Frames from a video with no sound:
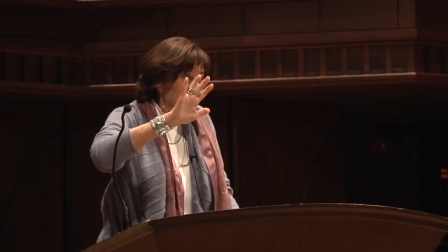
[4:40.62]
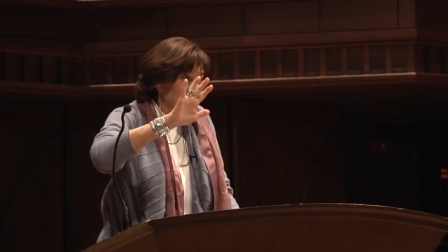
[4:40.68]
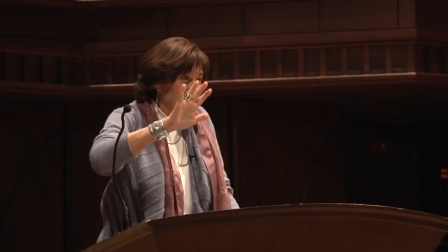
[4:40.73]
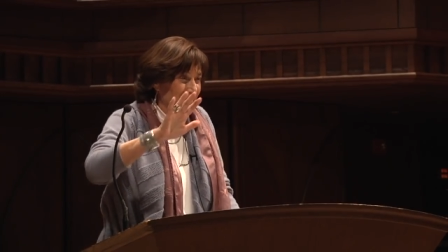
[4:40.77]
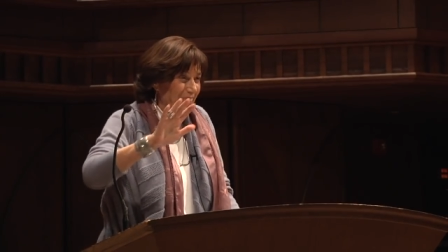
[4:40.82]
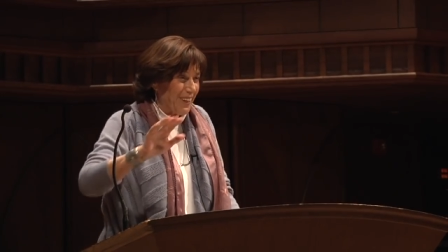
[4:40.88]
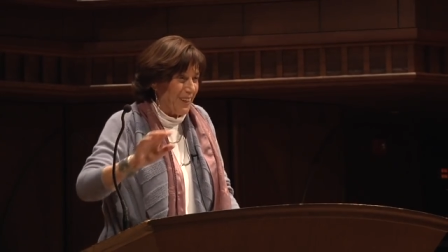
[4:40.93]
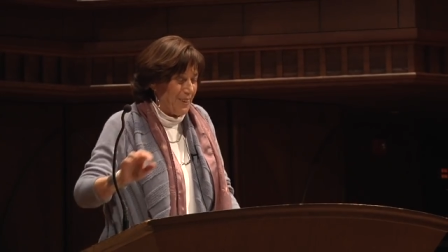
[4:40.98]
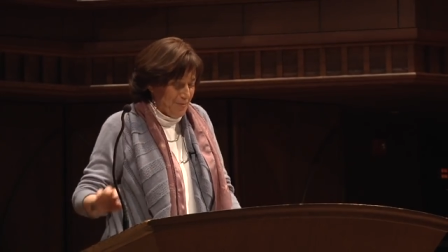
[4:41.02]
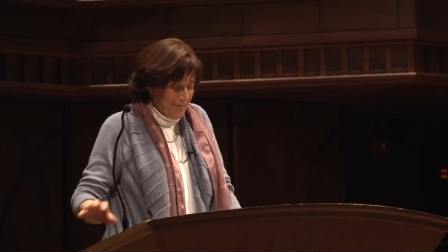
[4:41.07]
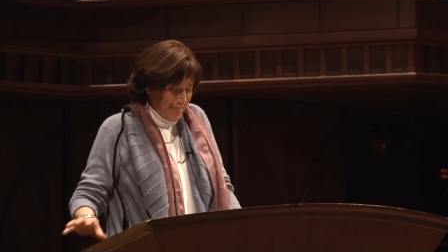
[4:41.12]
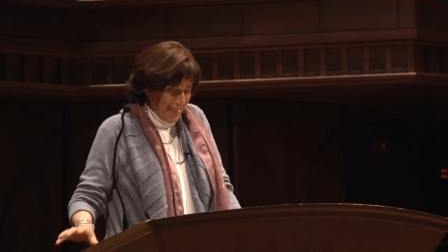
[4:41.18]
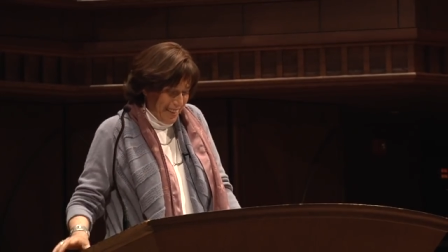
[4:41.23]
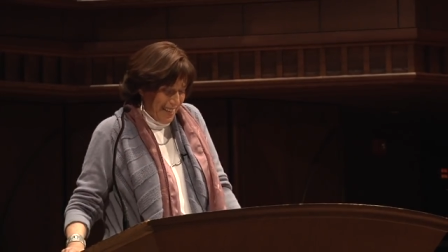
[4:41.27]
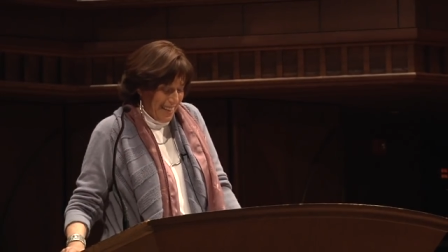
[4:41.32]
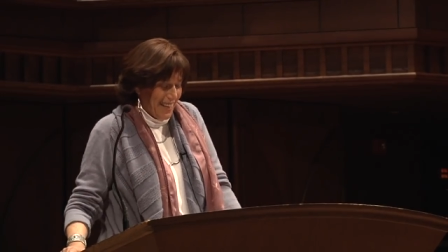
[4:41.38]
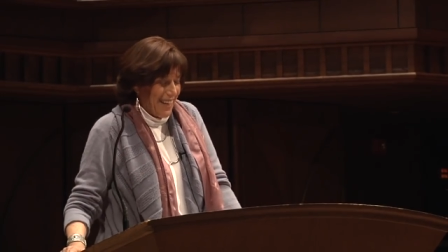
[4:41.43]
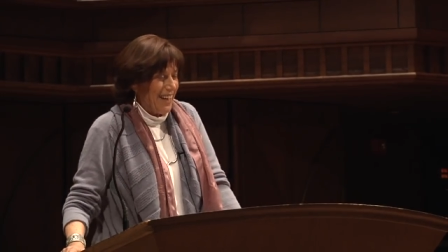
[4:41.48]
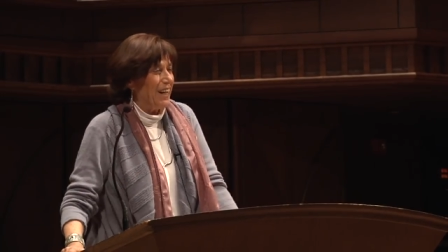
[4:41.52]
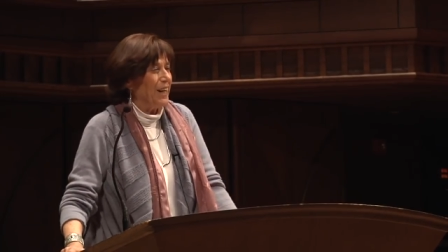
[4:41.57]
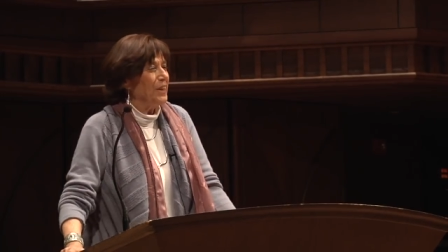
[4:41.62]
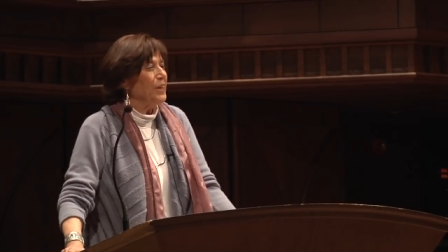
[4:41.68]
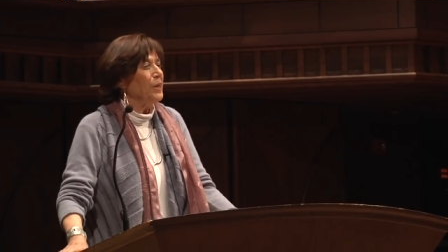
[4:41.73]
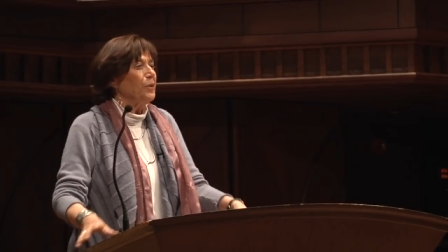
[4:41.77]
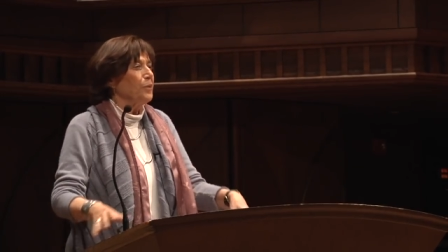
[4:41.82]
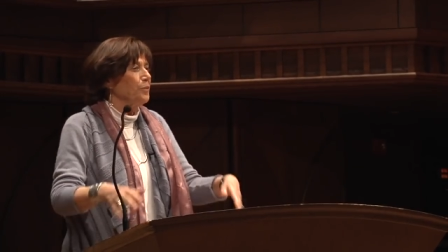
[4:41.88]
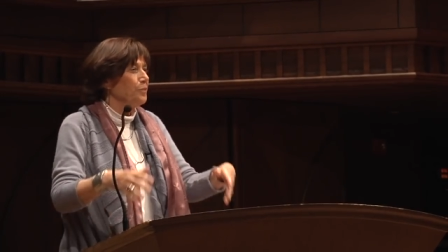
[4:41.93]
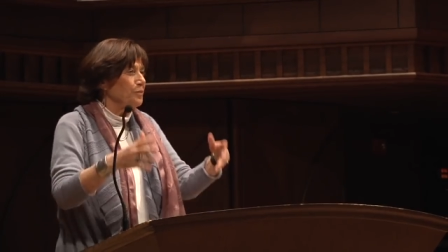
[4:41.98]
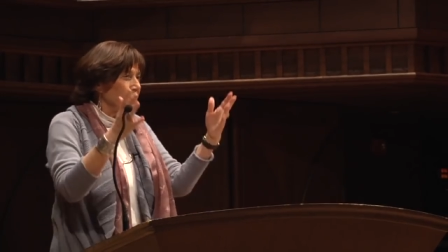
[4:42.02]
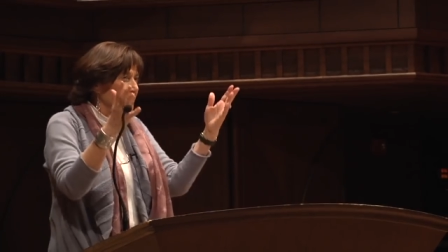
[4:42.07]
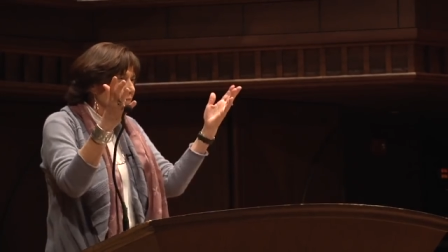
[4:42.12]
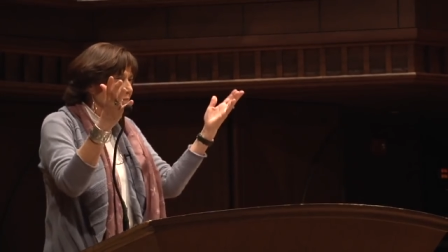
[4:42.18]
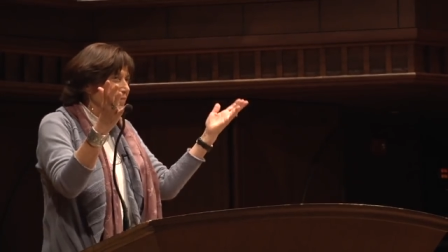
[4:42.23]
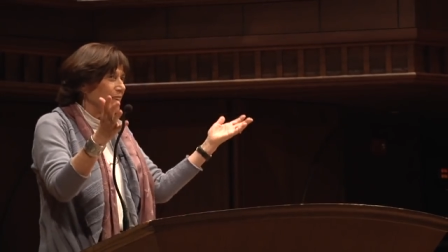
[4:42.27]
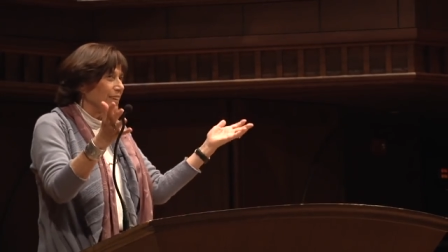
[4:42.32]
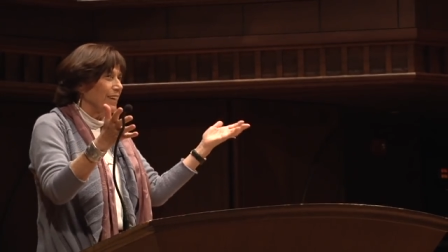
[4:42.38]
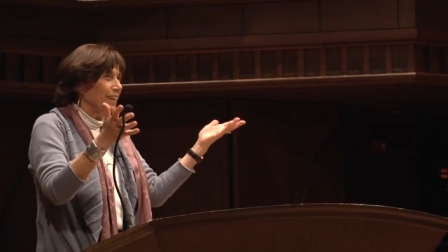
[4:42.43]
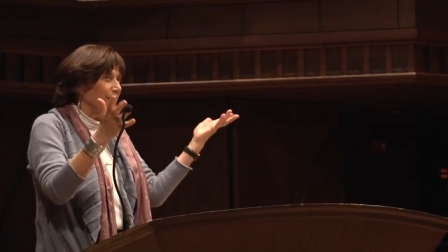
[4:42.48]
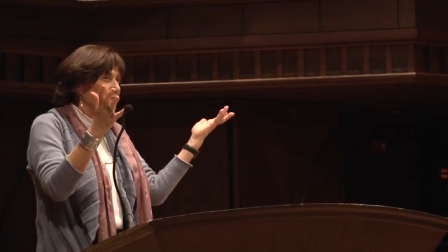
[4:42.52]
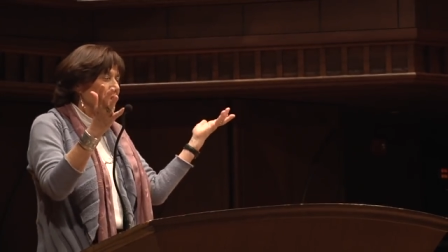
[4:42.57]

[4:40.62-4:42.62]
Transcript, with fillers: Okay. Uh, you know, uh,